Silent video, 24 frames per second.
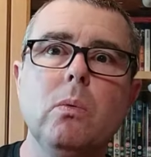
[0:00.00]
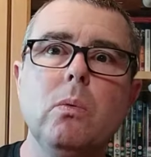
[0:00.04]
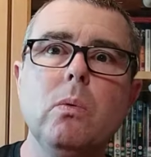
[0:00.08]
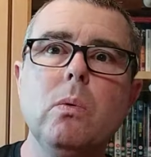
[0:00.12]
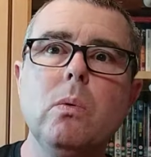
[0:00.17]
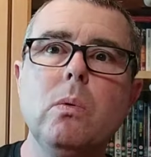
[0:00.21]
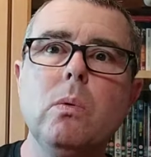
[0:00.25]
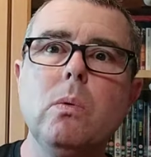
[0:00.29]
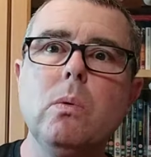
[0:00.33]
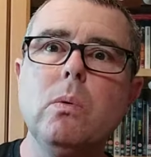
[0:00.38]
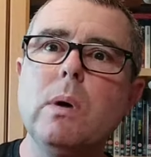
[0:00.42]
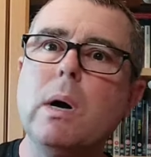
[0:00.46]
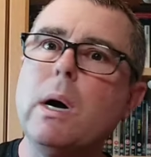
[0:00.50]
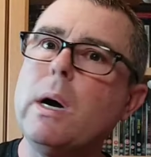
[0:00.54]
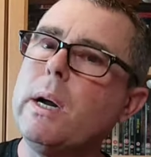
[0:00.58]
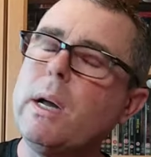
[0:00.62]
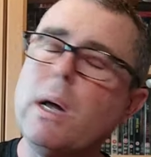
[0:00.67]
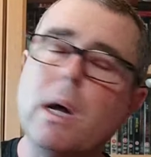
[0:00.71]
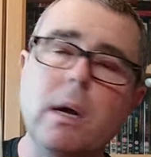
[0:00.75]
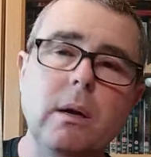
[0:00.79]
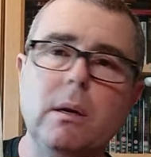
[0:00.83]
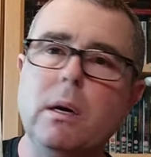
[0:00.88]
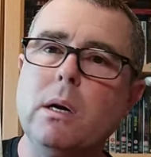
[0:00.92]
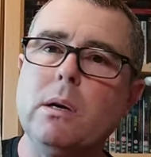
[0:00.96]
ooh,
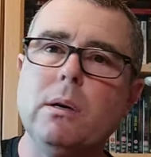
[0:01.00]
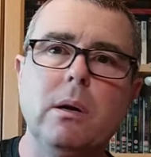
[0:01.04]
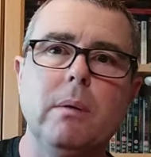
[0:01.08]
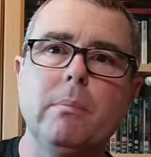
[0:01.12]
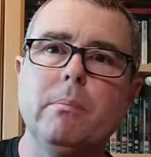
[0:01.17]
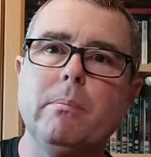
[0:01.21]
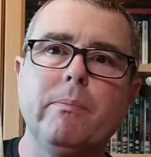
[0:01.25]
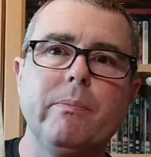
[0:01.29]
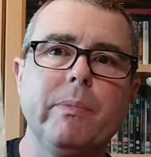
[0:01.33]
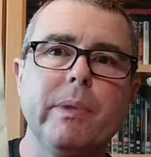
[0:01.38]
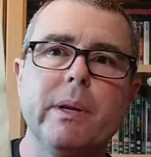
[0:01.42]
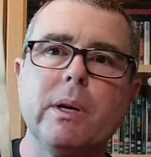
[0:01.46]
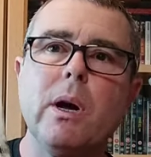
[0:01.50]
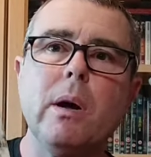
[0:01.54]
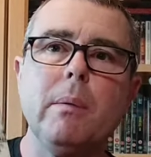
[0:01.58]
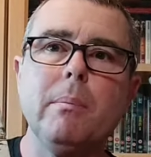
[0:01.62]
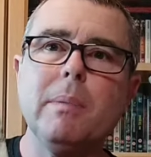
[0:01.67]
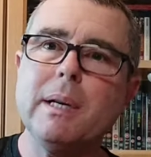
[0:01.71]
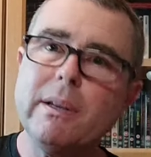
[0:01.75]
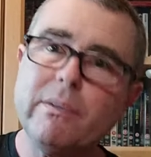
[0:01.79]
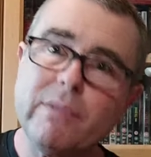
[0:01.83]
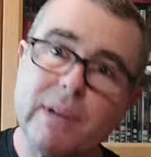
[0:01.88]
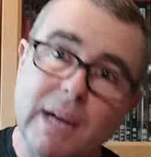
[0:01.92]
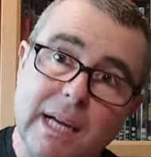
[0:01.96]
I can't
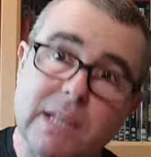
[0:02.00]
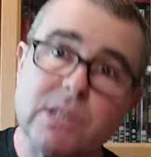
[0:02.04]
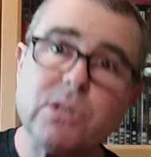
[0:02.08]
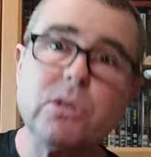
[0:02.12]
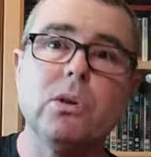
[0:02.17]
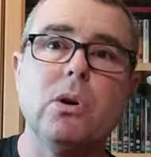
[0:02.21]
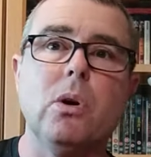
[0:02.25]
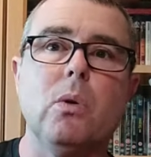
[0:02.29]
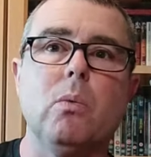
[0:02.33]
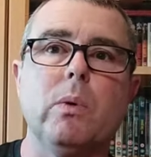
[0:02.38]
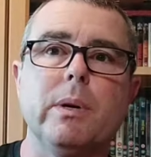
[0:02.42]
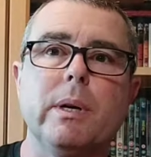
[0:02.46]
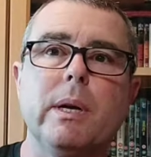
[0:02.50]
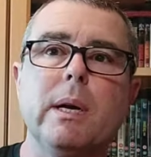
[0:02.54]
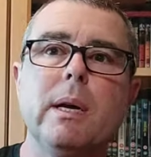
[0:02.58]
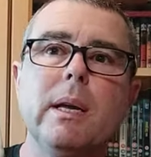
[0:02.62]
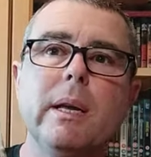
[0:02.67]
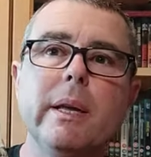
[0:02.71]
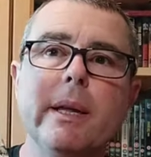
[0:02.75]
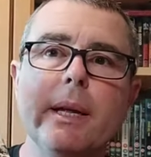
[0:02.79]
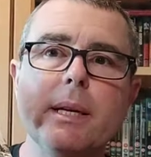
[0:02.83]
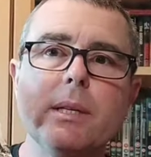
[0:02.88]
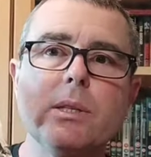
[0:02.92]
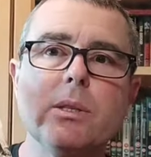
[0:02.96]
believe it hasn't got one.
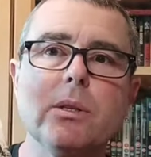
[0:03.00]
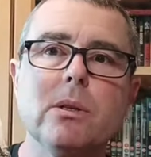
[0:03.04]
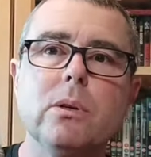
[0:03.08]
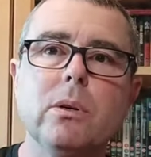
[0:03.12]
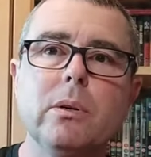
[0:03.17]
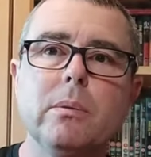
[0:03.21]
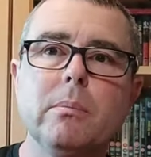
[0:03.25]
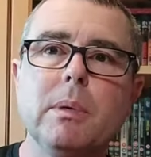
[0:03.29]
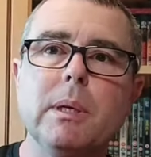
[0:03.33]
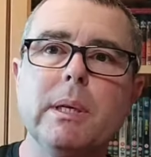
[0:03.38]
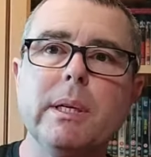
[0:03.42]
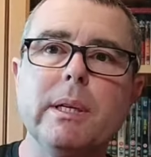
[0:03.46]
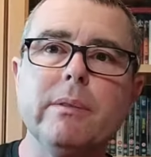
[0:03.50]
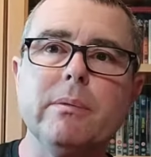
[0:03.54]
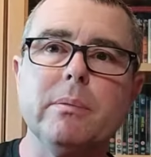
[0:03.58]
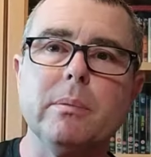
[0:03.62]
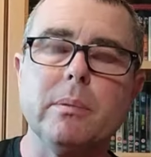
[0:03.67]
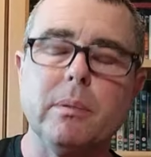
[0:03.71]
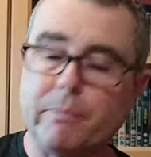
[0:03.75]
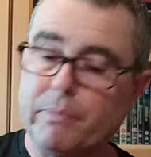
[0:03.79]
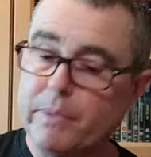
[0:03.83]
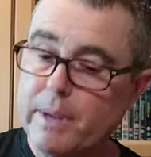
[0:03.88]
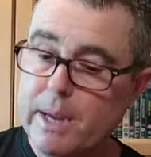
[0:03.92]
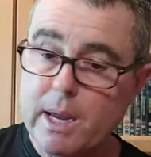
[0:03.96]
It's
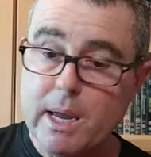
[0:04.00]
unbelievable.